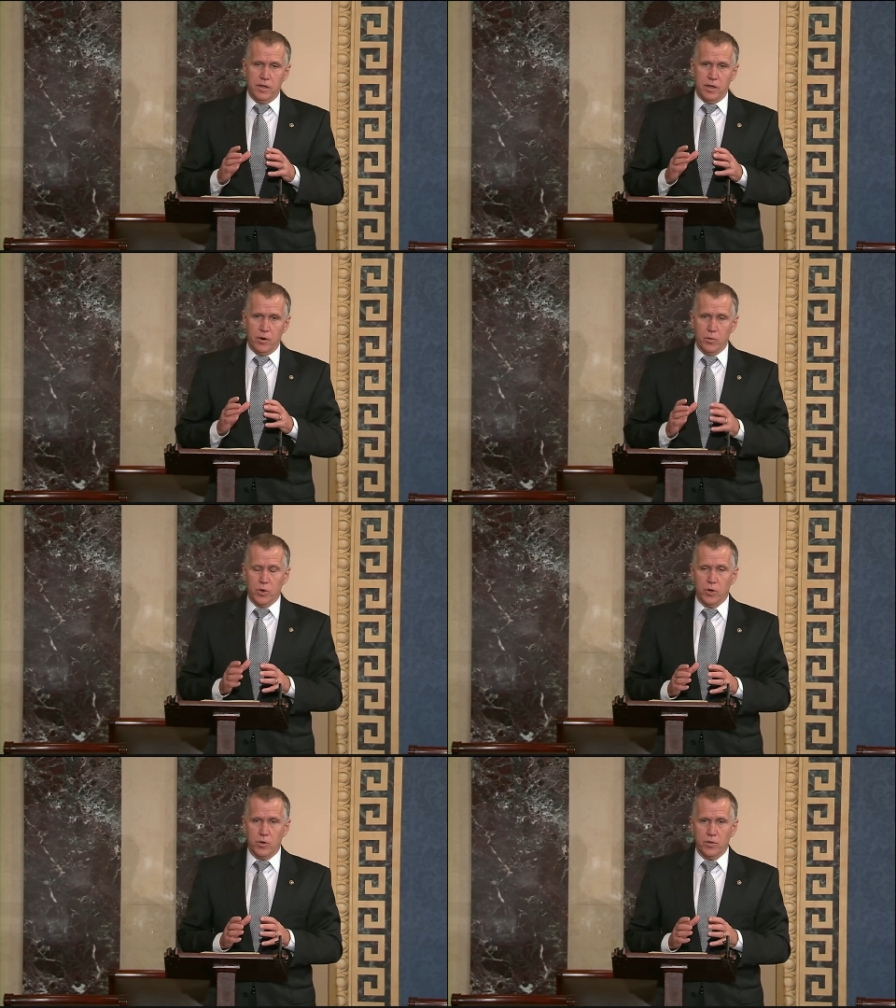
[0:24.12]
a
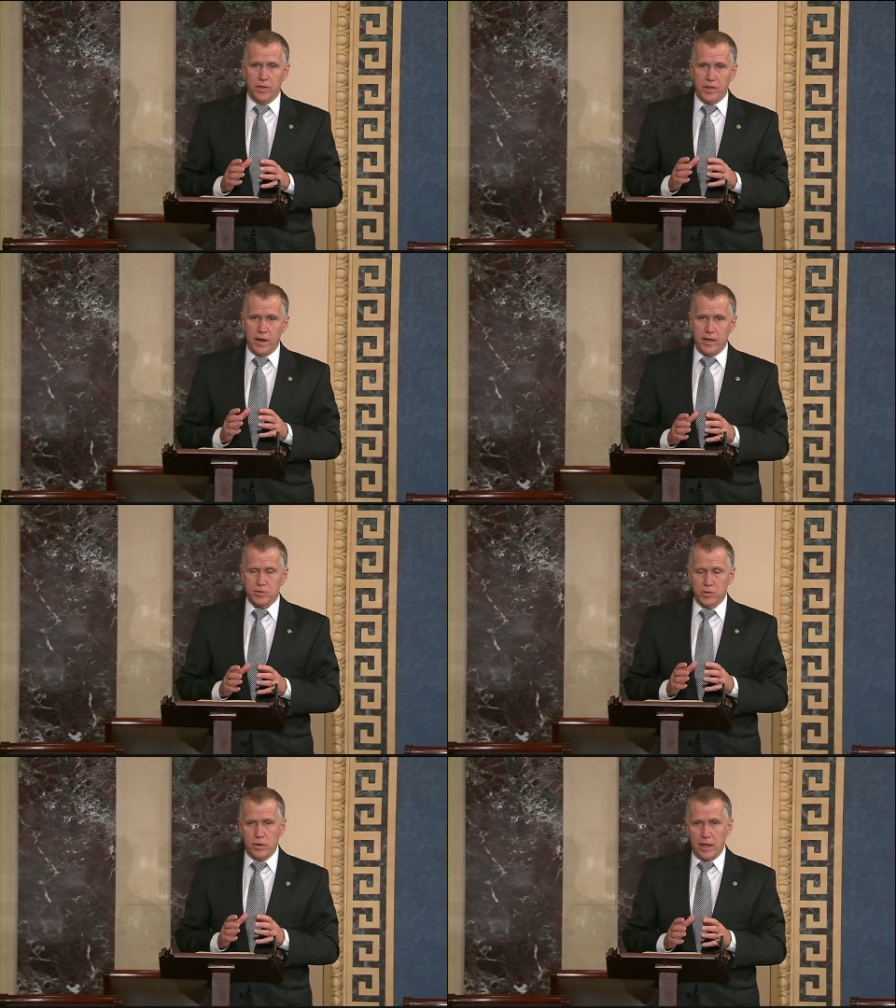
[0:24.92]
rule that the
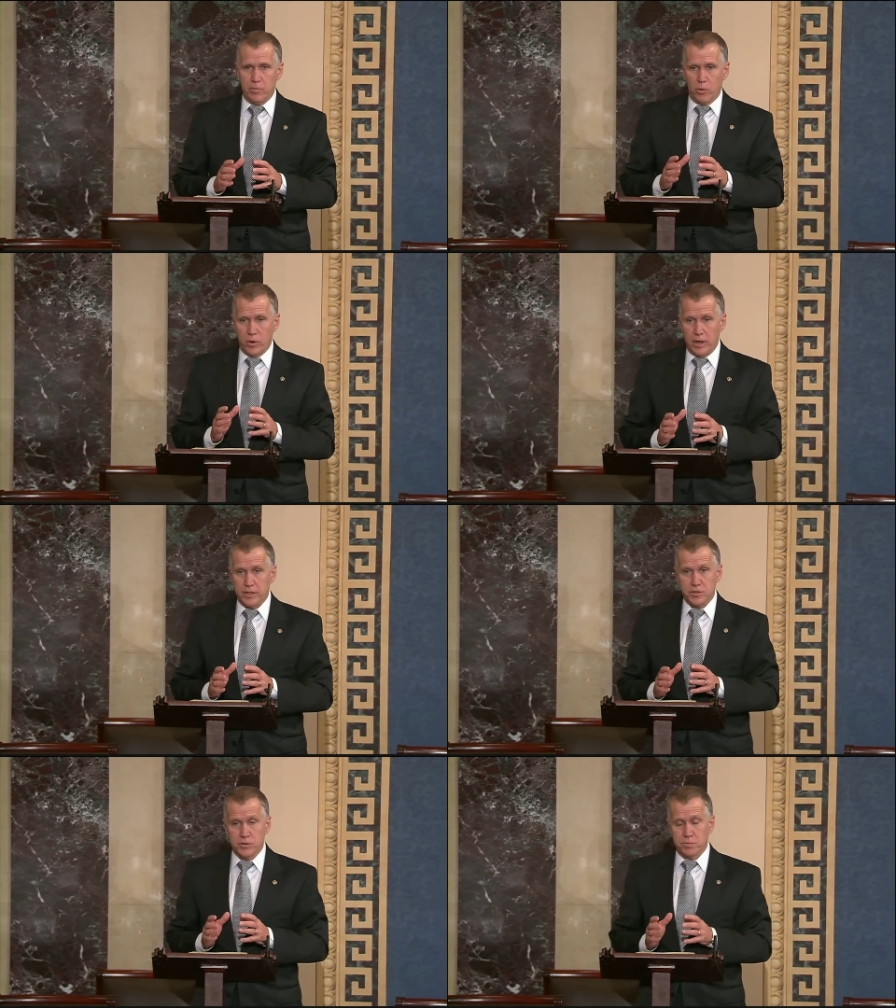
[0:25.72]
National Labor
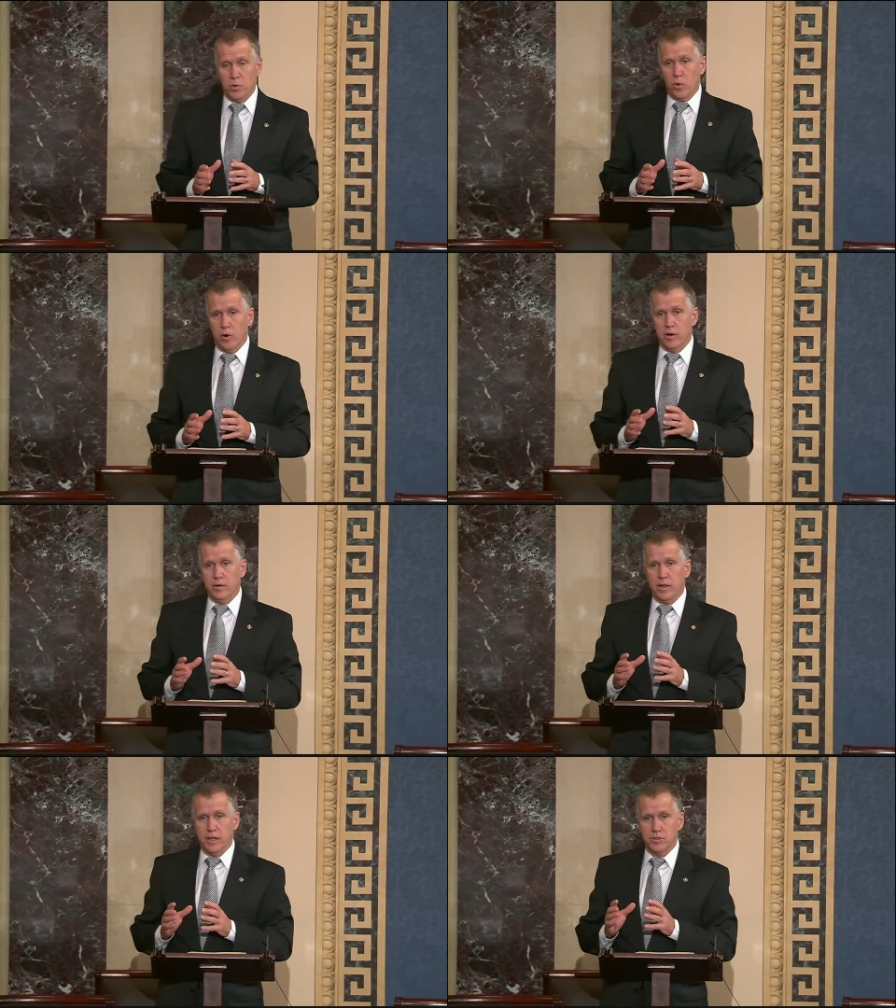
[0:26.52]
Relations Board
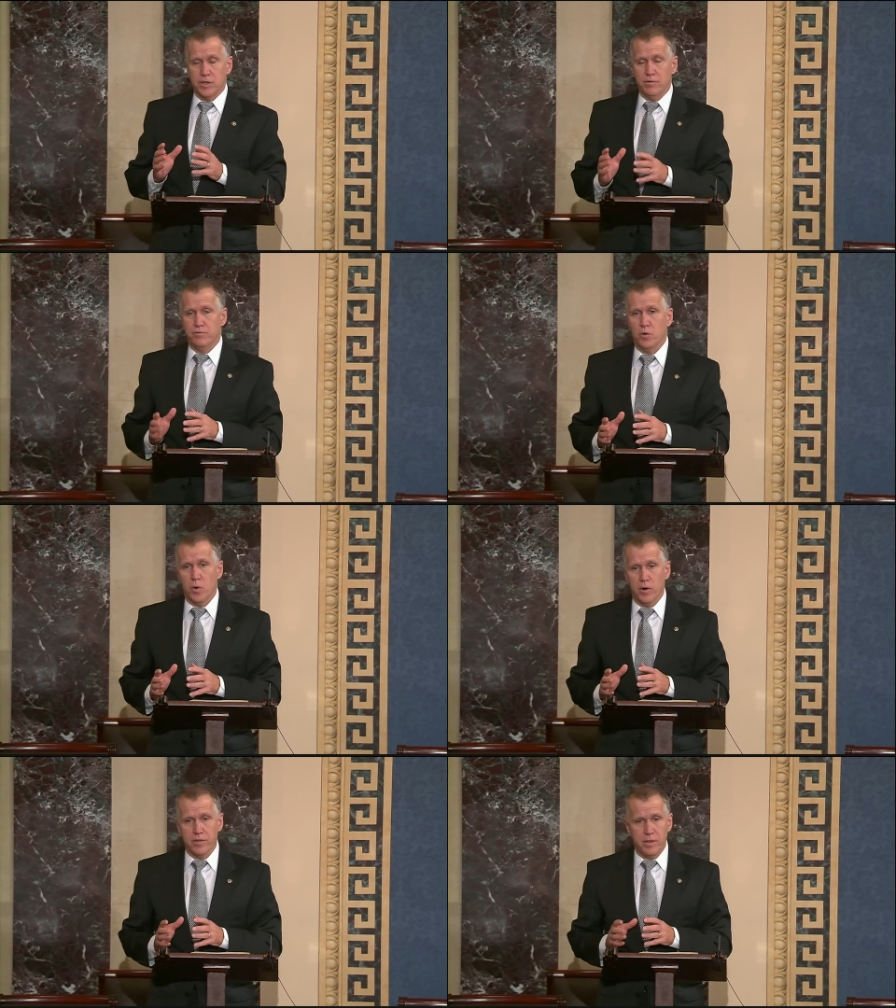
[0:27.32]
has set
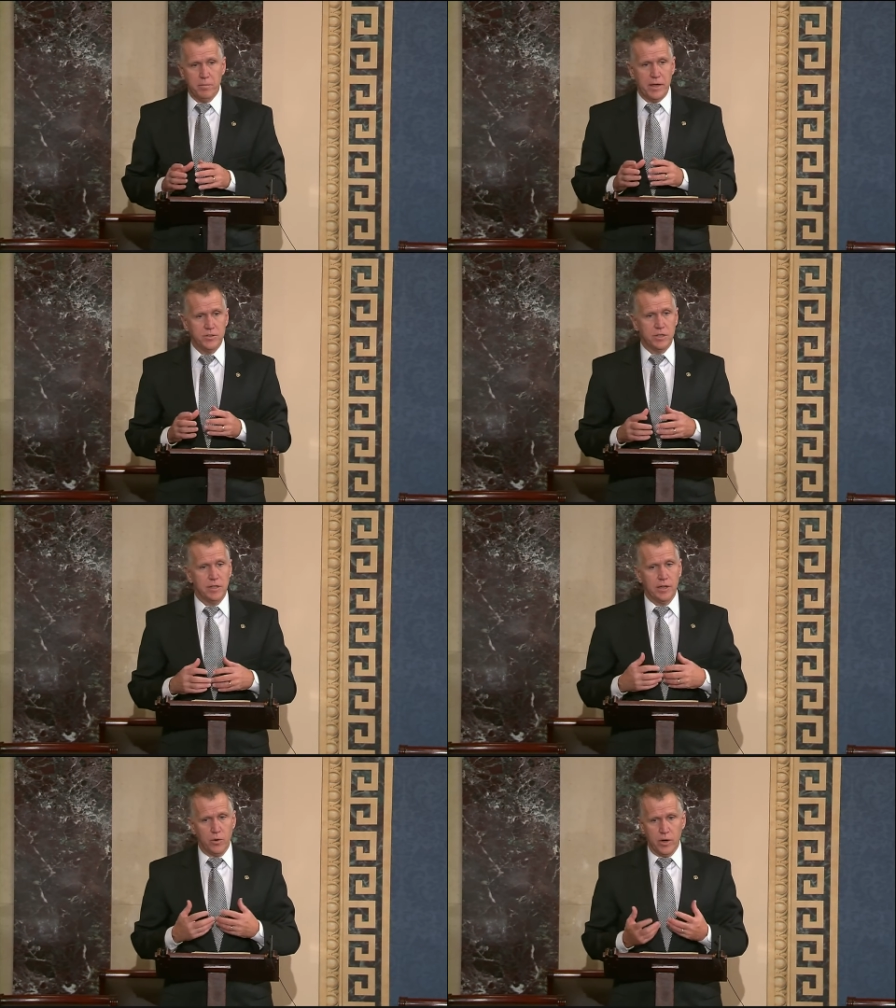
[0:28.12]
forth that
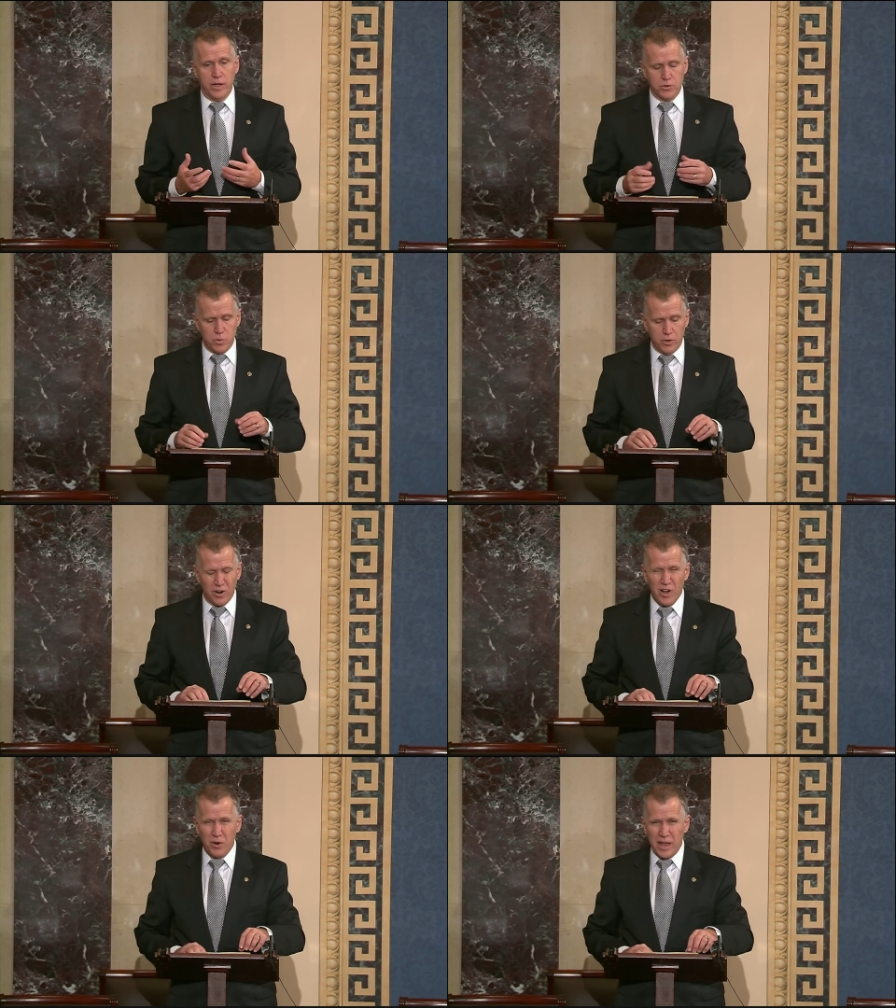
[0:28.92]
basically creates what are
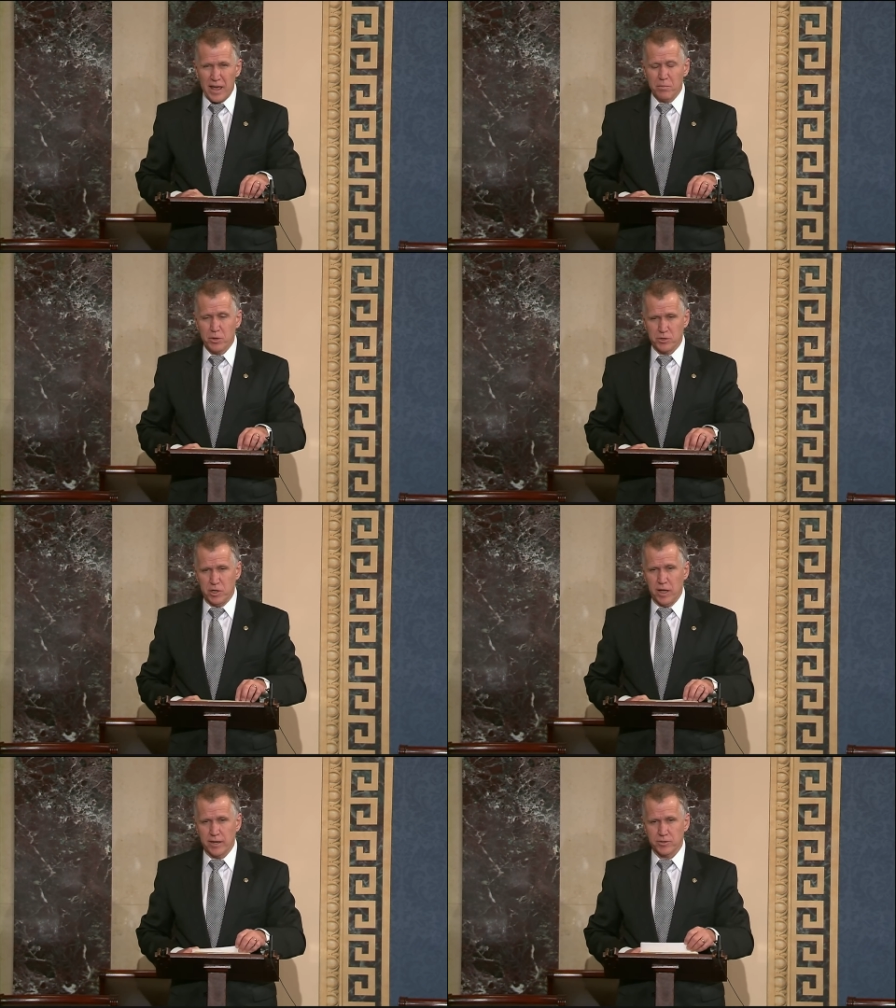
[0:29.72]
called ambush
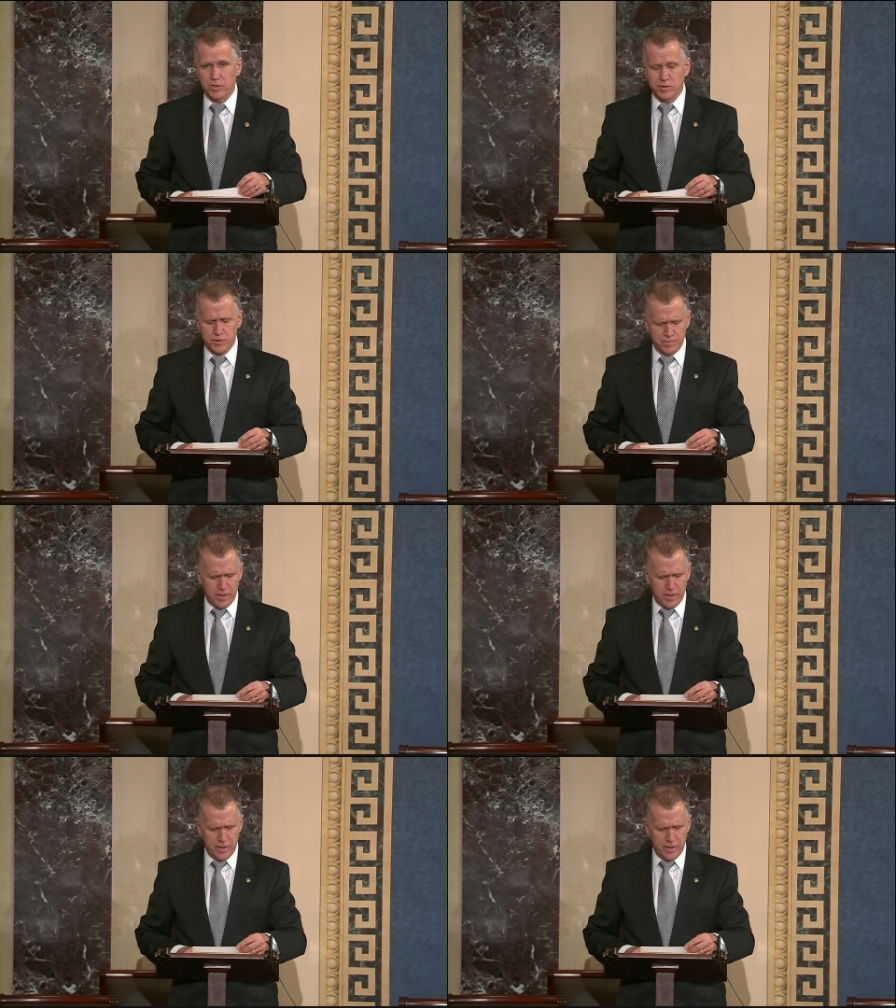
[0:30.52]
elections.